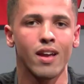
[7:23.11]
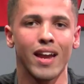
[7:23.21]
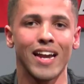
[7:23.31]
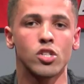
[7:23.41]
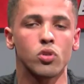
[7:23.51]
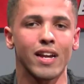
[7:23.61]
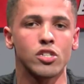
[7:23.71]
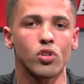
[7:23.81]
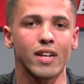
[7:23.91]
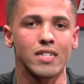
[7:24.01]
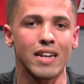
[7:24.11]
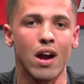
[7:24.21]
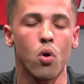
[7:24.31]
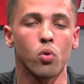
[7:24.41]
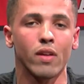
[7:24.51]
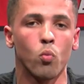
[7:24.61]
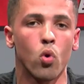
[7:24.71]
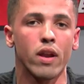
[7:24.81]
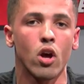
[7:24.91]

Andrew Kendrick is now only 1